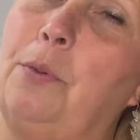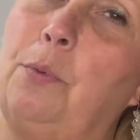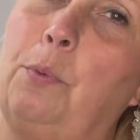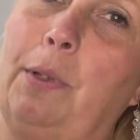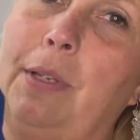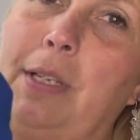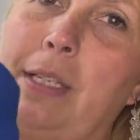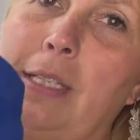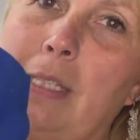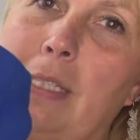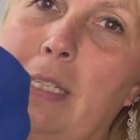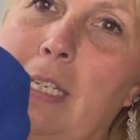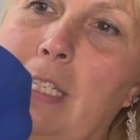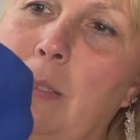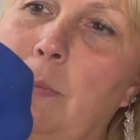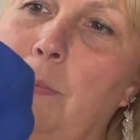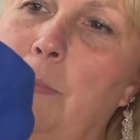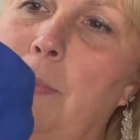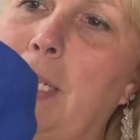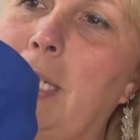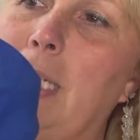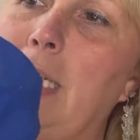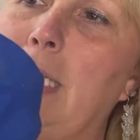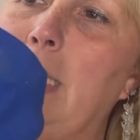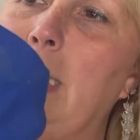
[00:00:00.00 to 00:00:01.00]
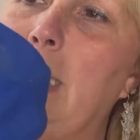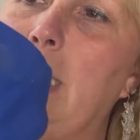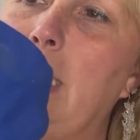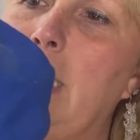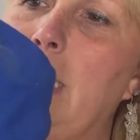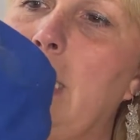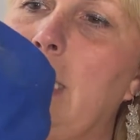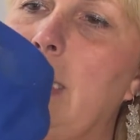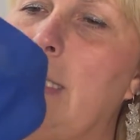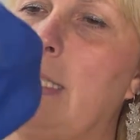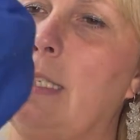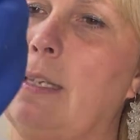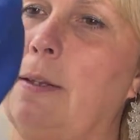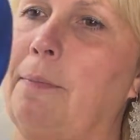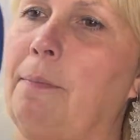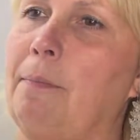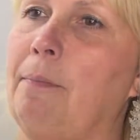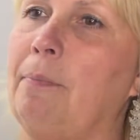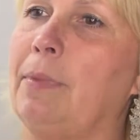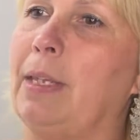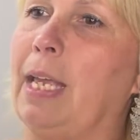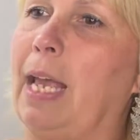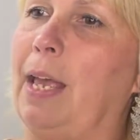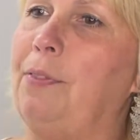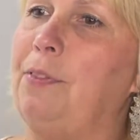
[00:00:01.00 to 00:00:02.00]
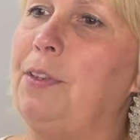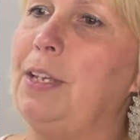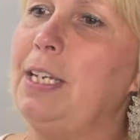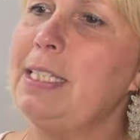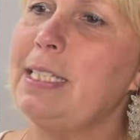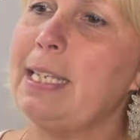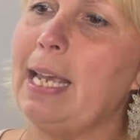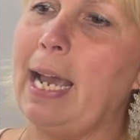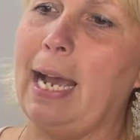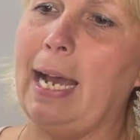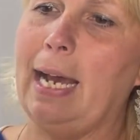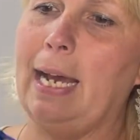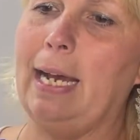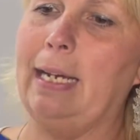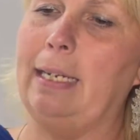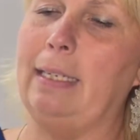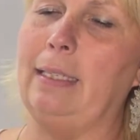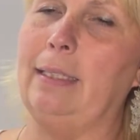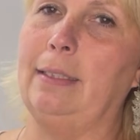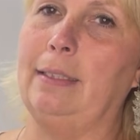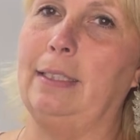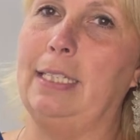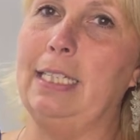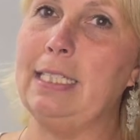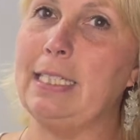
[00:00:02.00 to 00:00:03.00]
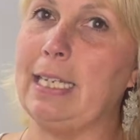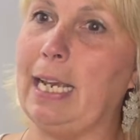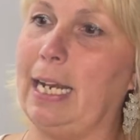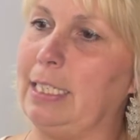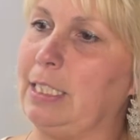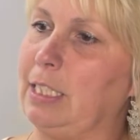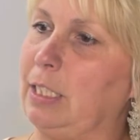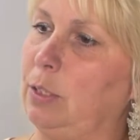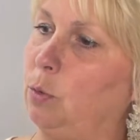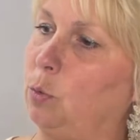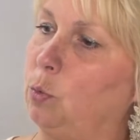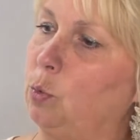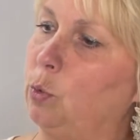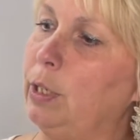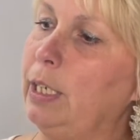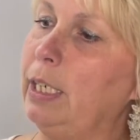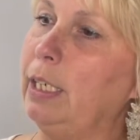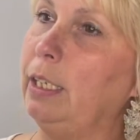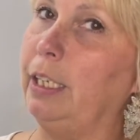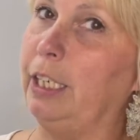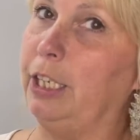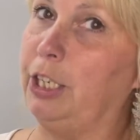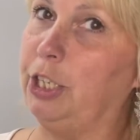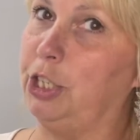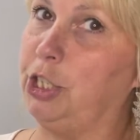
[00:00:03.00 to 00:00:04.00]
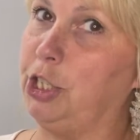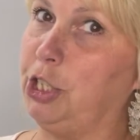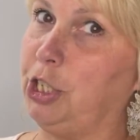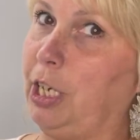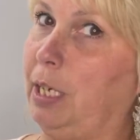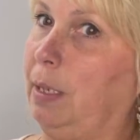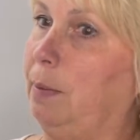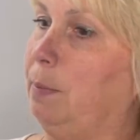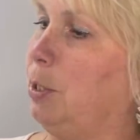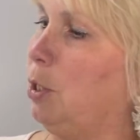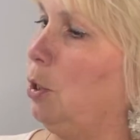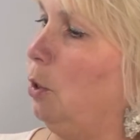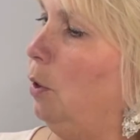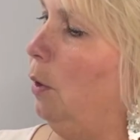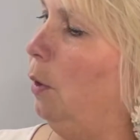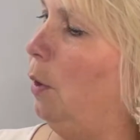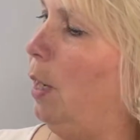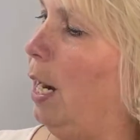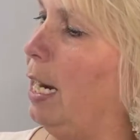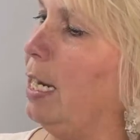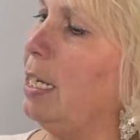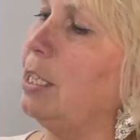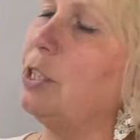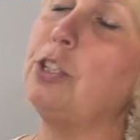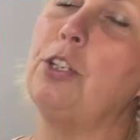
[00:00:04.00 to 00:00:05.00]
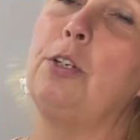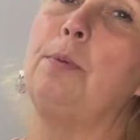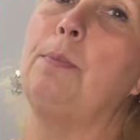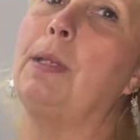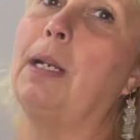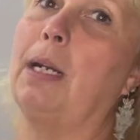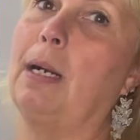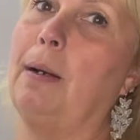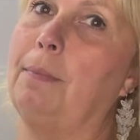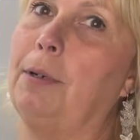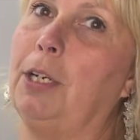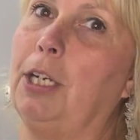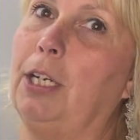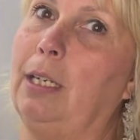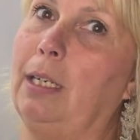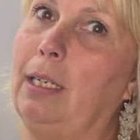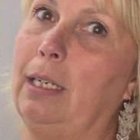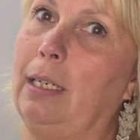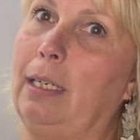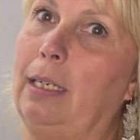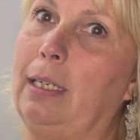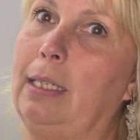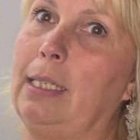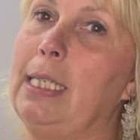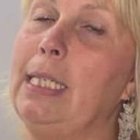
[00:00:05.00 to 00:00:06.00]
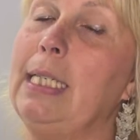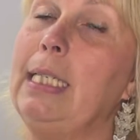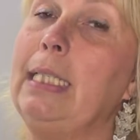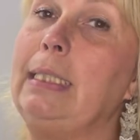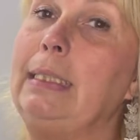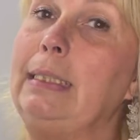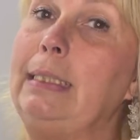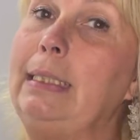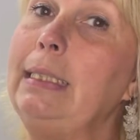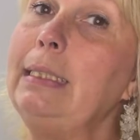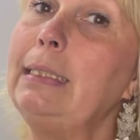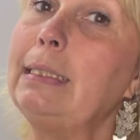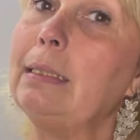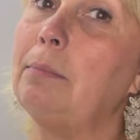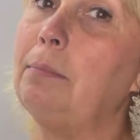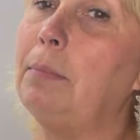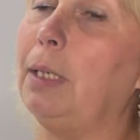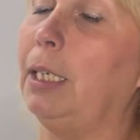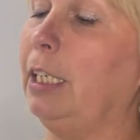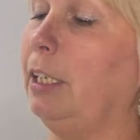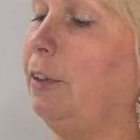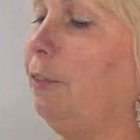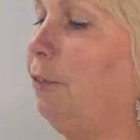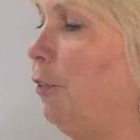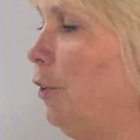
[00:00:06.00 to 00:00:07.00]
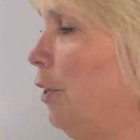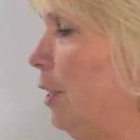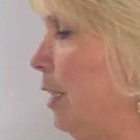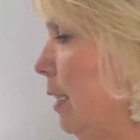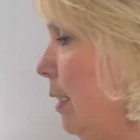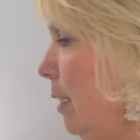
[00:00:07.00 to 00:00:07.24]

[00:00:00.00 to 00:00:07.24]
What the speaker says: one that says Mickey D's. And this hat's in really good shape. So I assume that I'm going to get decent money for this